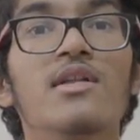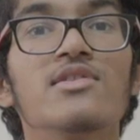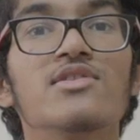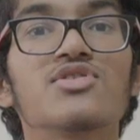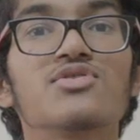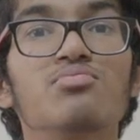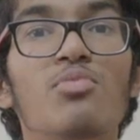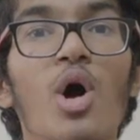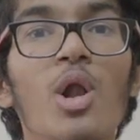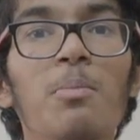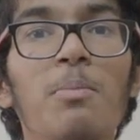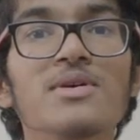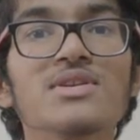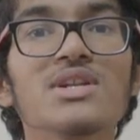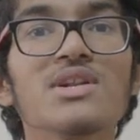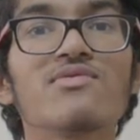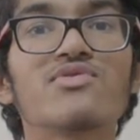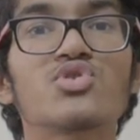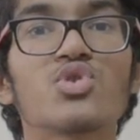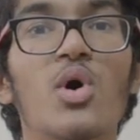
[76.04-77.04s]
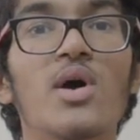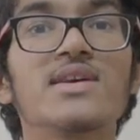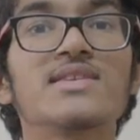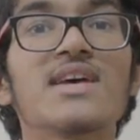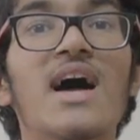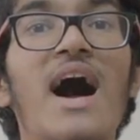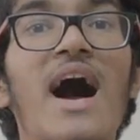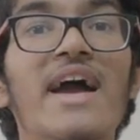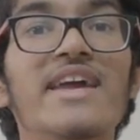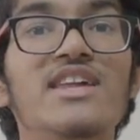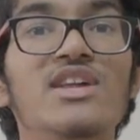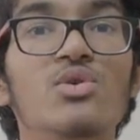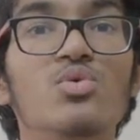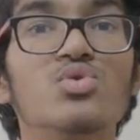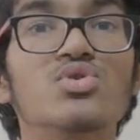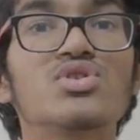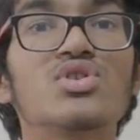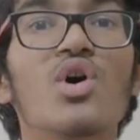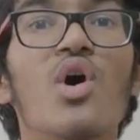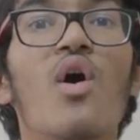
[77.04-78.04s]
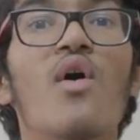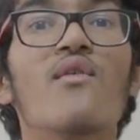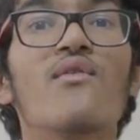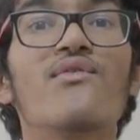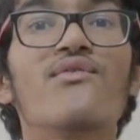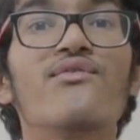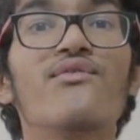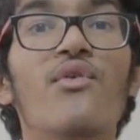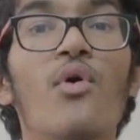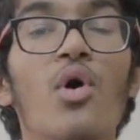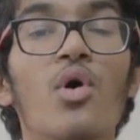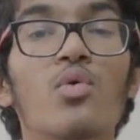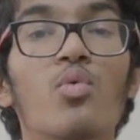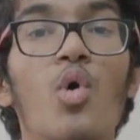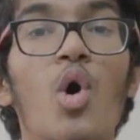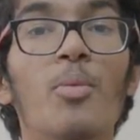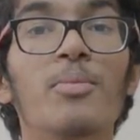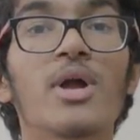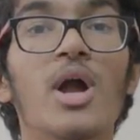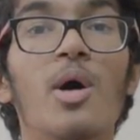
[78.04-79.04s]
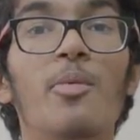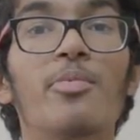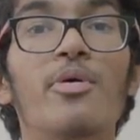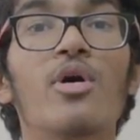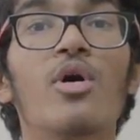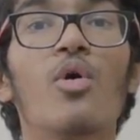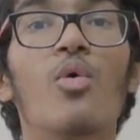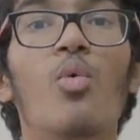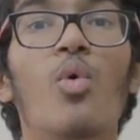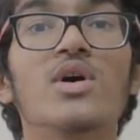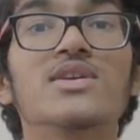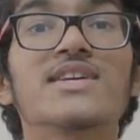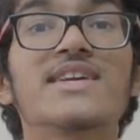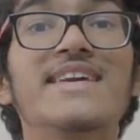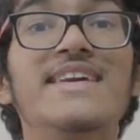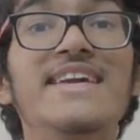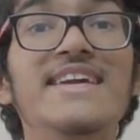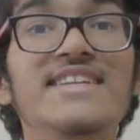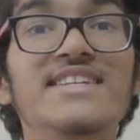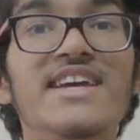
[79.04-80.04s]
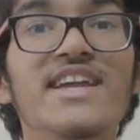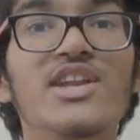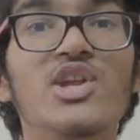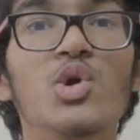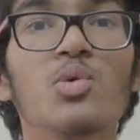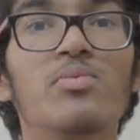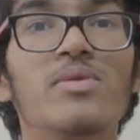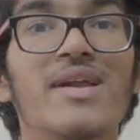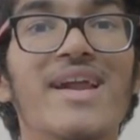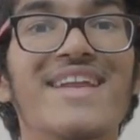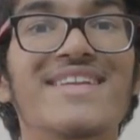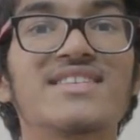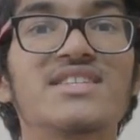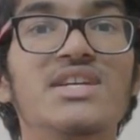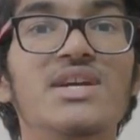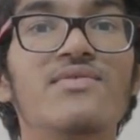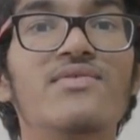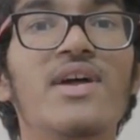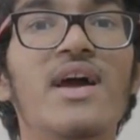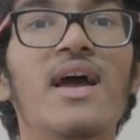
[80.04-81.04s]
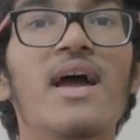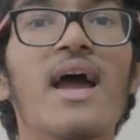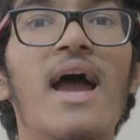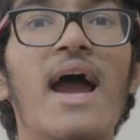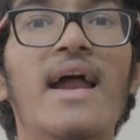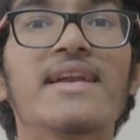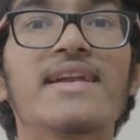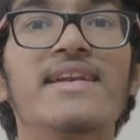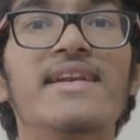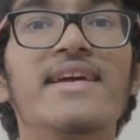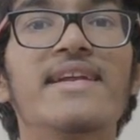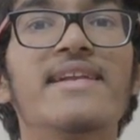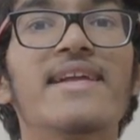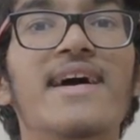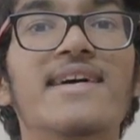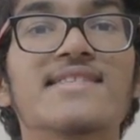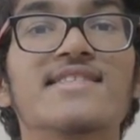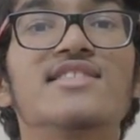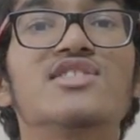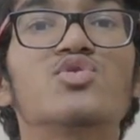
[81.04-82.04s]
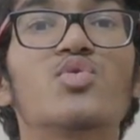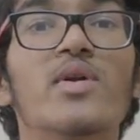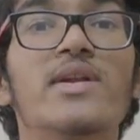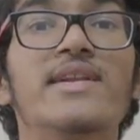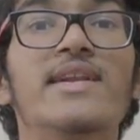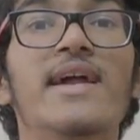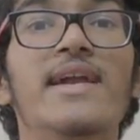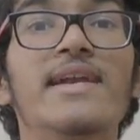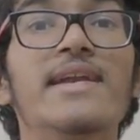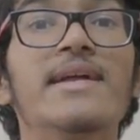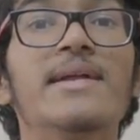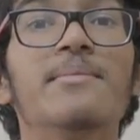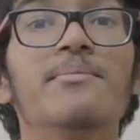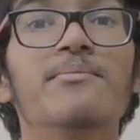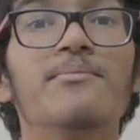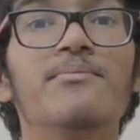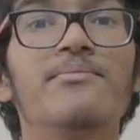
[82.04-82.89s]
The small puzzle of choice I used for warming up was a keychain cube that I received at Indian Nationals 2019.